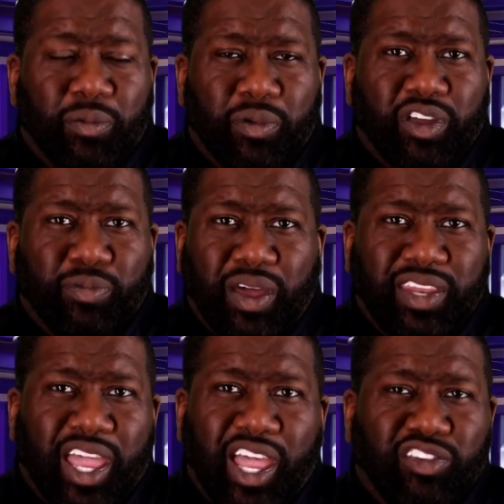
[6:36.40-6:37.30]
Because my
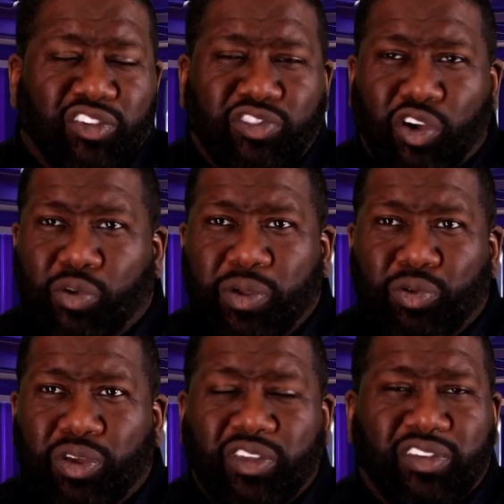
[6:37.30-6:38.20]
dad just told me
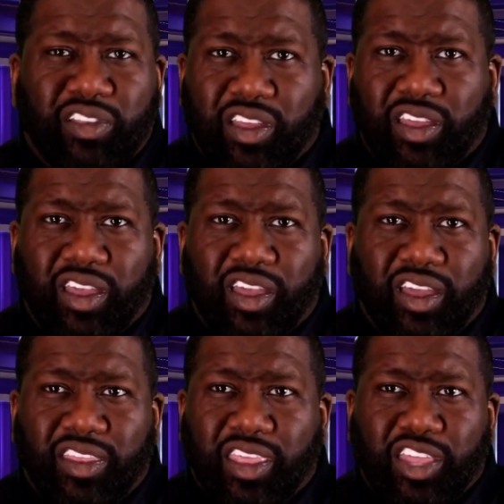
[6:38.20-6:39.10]
recently
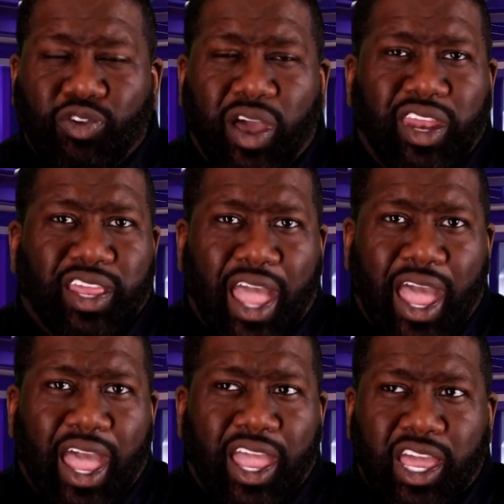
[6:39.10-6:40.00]
that you had a
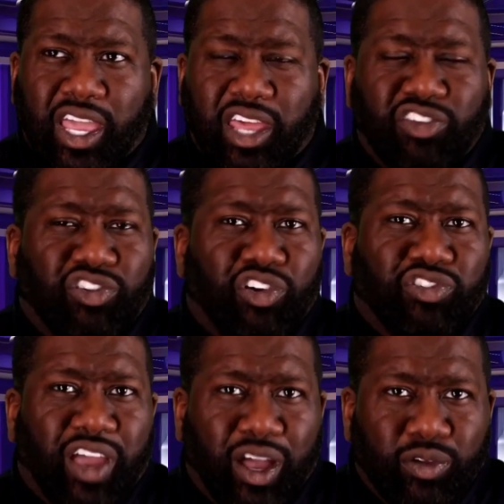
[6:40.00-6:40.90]
guy at a
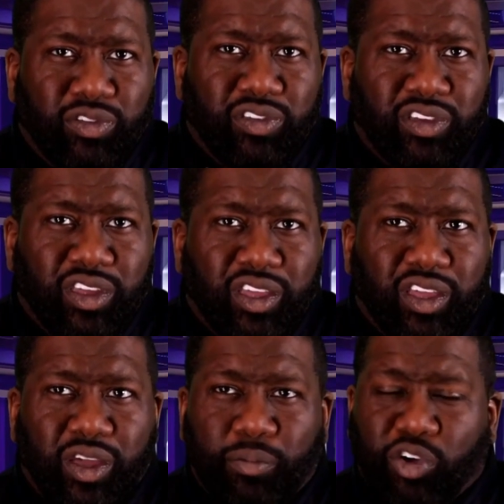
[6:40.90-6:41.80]
church house
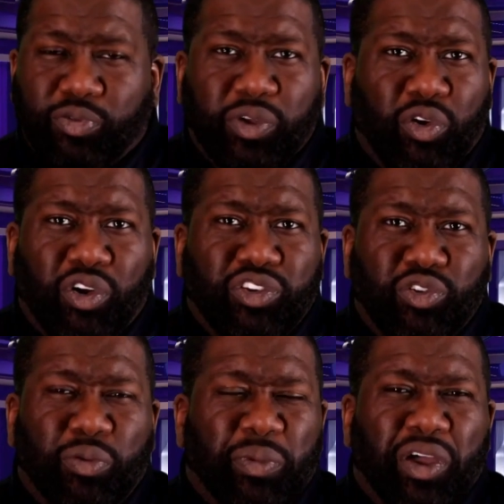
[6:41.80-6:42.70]
supposed to be going
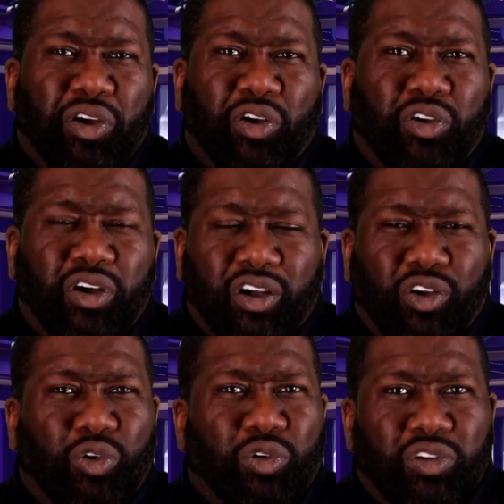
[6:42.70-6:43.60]
to do the mail
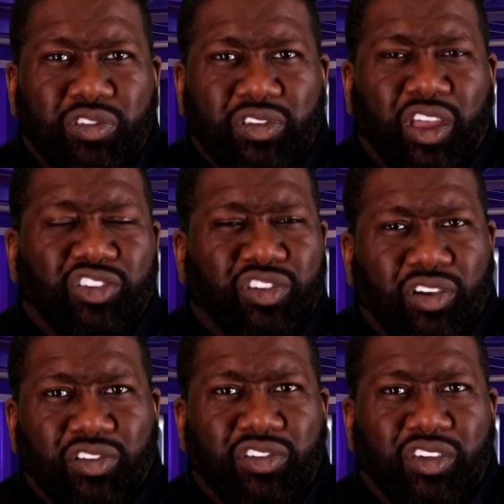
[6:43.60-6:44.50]
course at
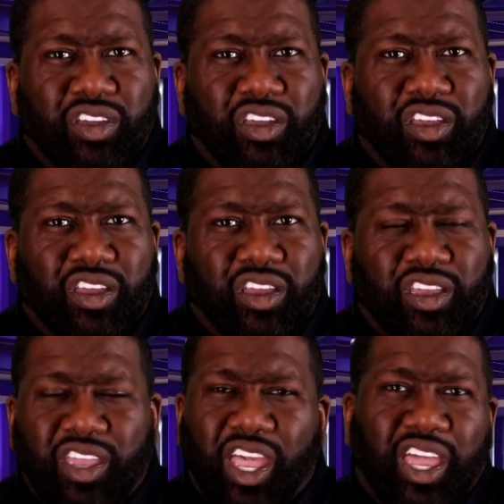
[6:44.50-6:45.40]
church.
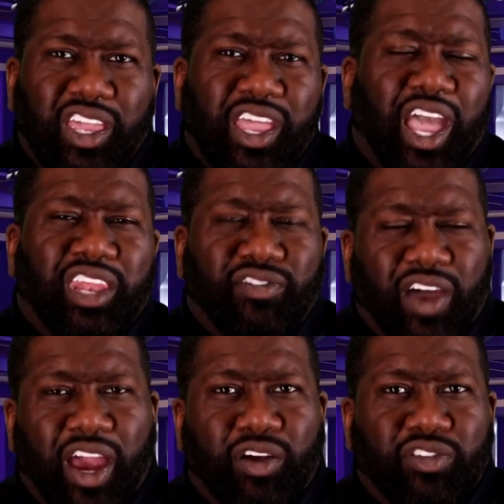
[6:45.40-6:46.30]
He had the
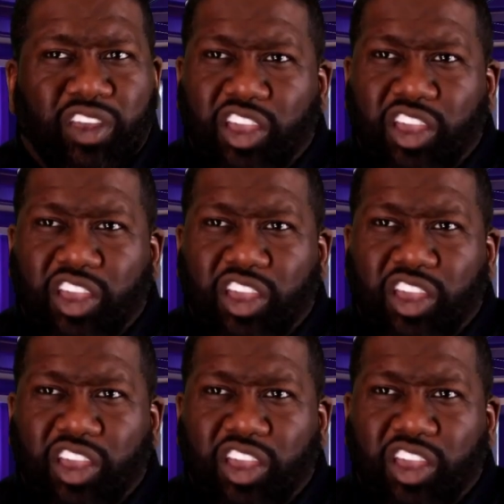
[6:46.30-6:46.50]
virus.